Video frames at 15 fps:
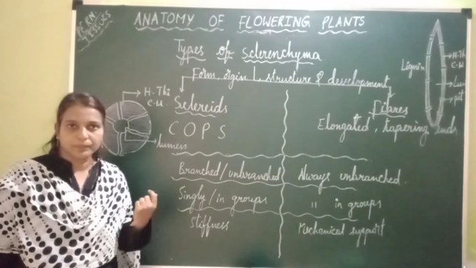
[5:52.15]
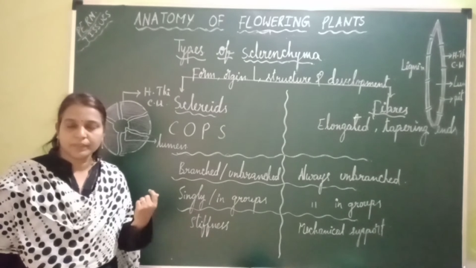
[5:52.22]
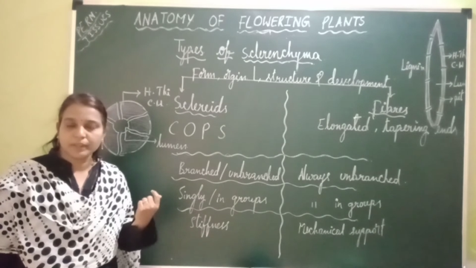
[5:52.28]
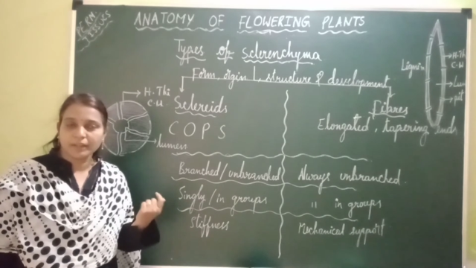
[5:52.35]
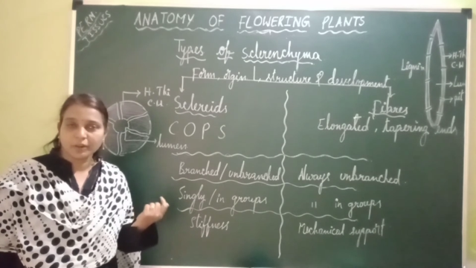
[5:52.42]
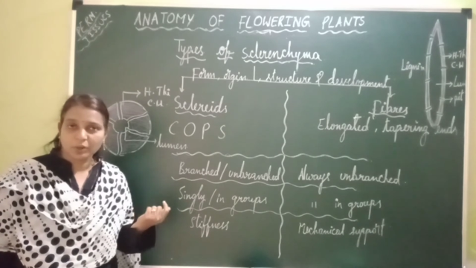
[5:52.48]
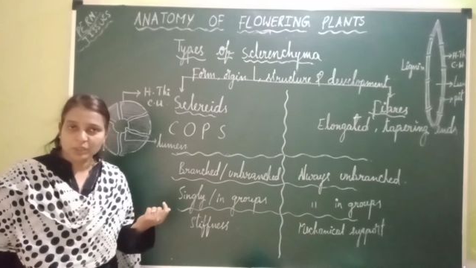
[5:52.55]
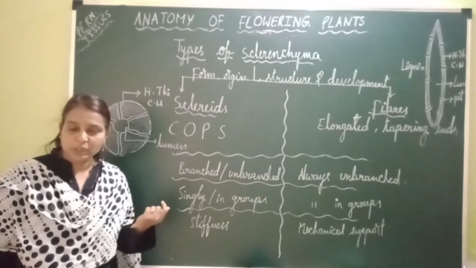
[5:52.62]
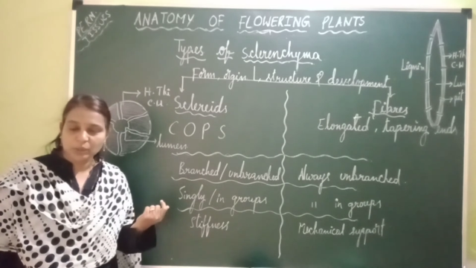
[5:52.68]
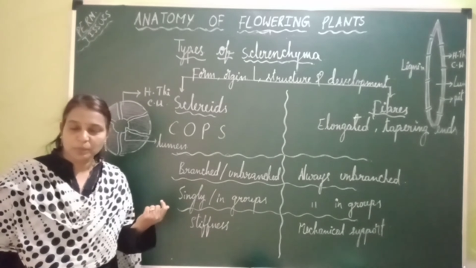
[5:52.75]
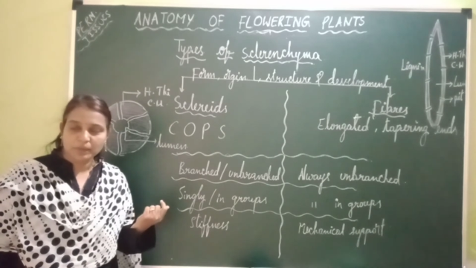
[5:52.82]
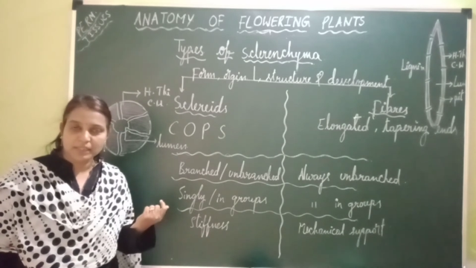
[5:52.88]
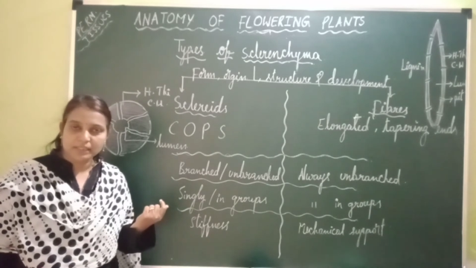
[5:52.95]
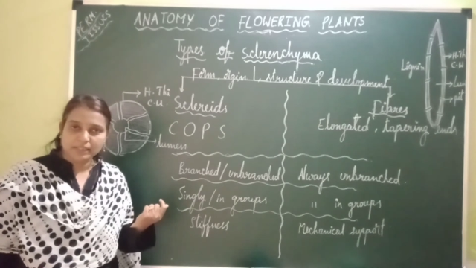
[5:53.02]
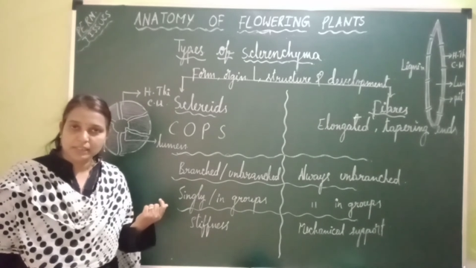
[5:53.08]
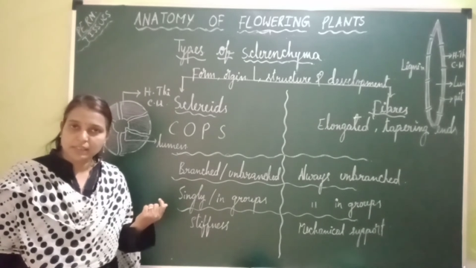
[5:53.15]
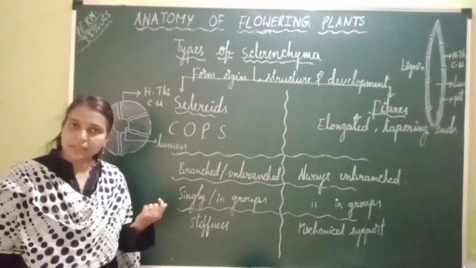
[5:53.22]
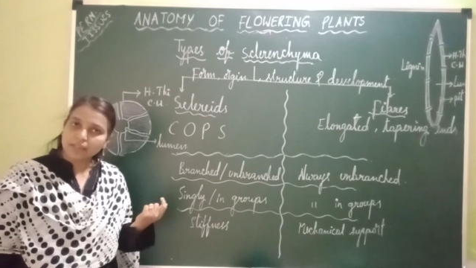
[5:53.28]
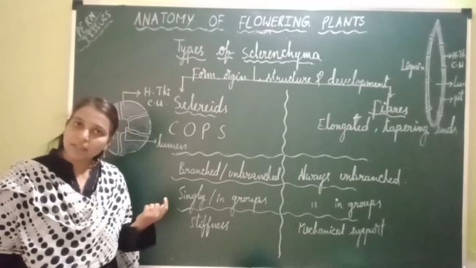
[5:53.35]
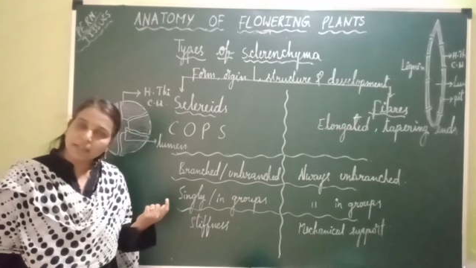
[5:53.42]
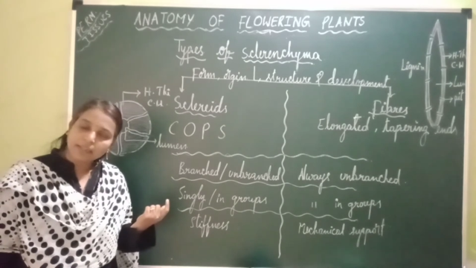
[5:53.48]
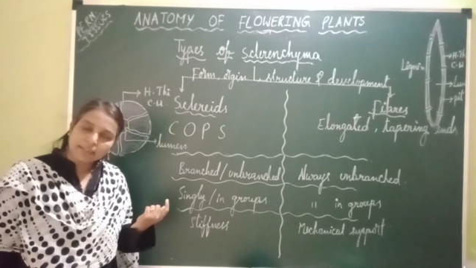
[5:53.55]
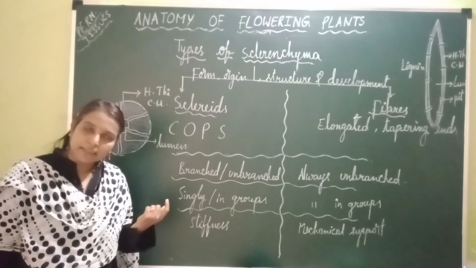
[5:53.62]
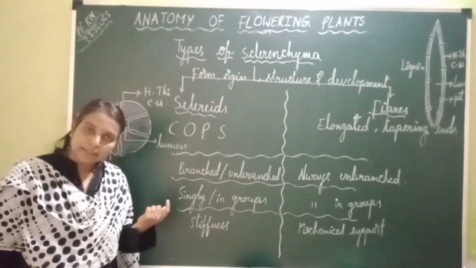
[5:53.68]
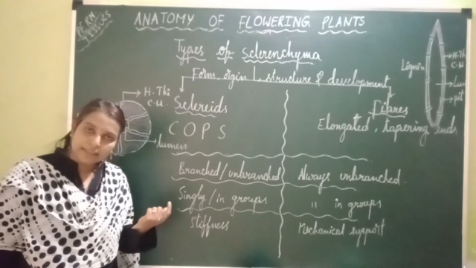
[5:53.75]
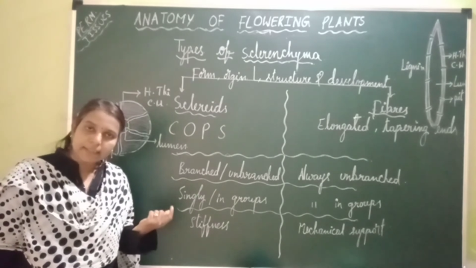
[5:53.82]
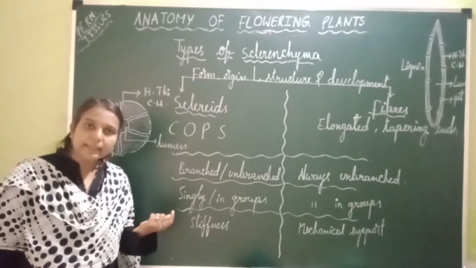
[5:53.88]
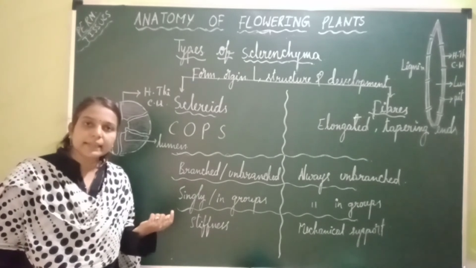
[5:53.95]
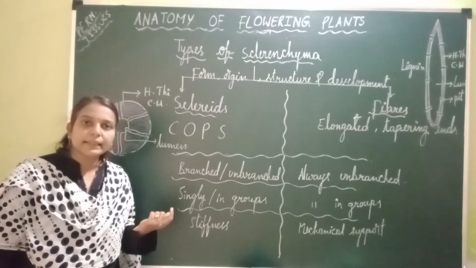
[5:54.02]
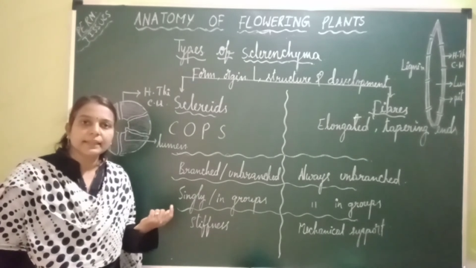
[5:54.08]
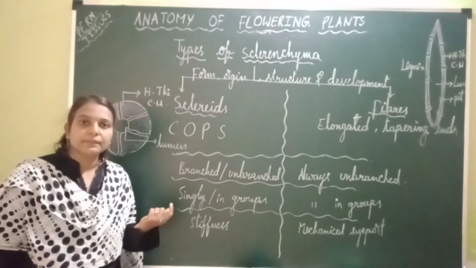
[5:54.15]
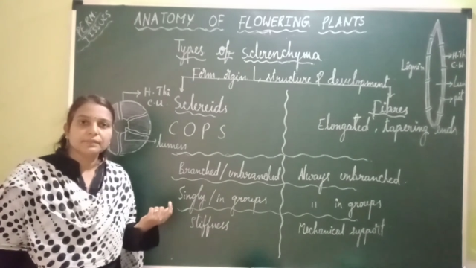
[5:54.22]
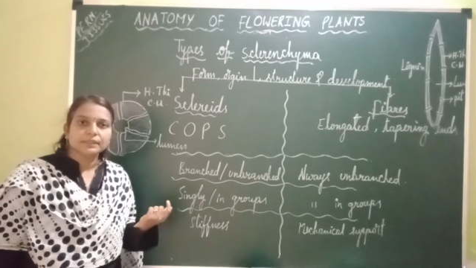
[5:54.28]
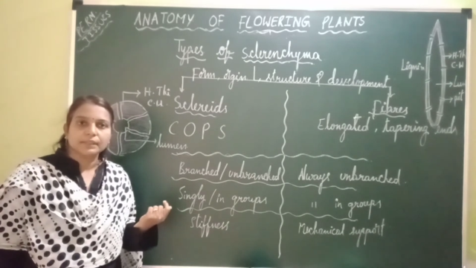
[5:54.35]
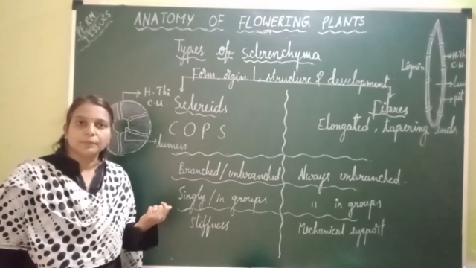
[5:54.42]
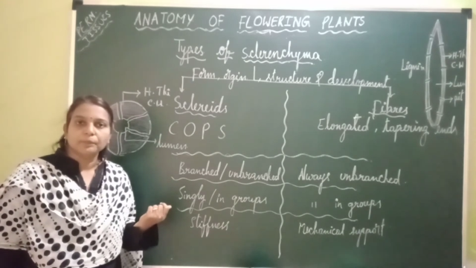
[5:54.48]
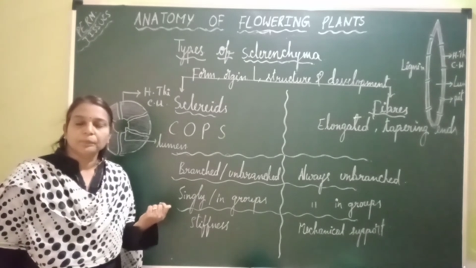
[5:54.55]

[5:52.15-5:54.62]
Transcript: They are also present in tea leaves,